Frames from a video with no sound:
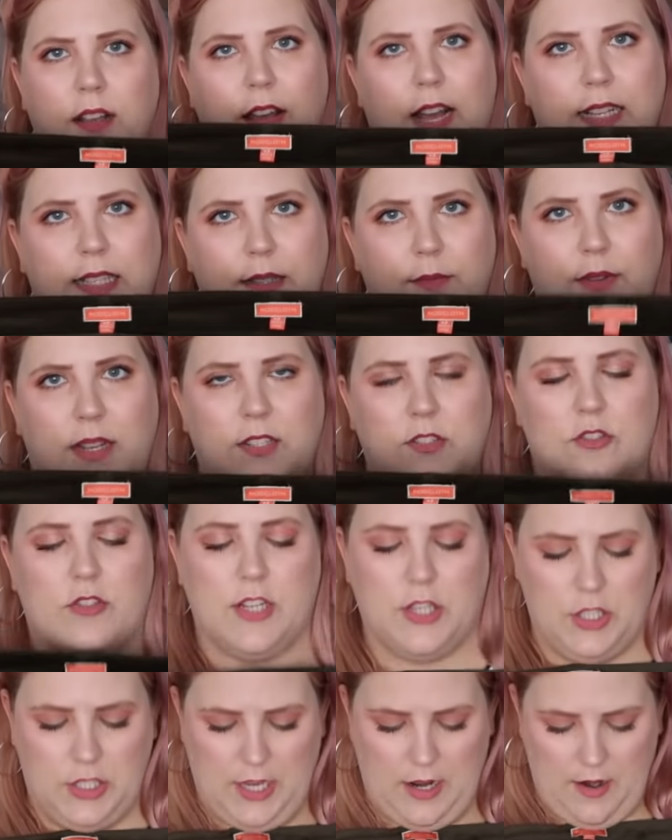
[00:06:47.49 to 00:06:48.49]
You got some nice
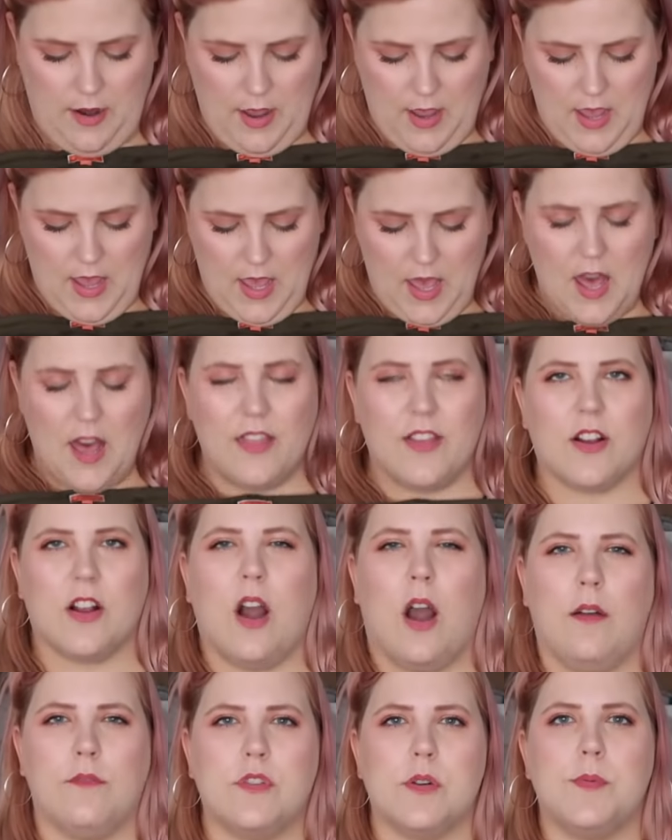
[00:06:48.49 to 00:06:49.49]
stretch there. They're
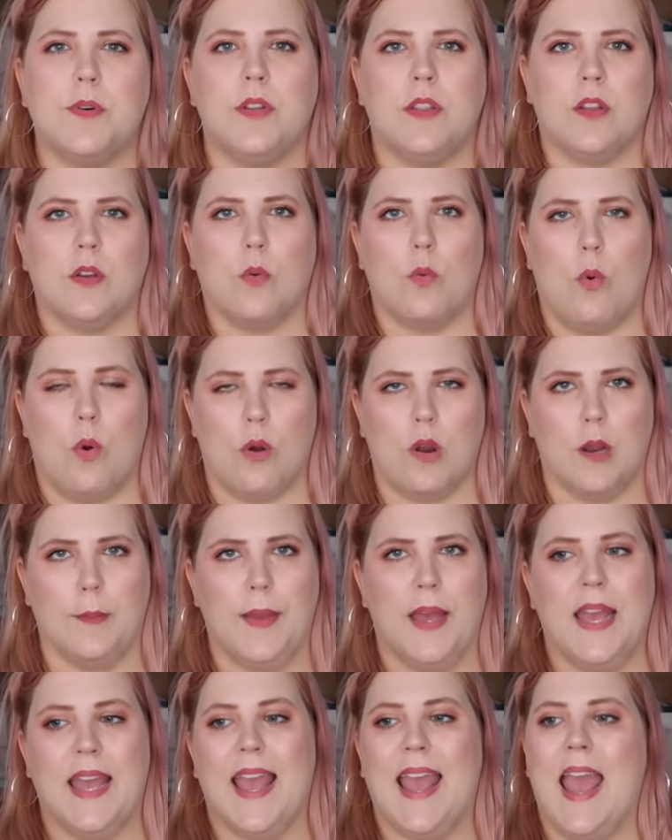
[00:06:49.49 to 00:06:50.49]
comfortable and they're warm.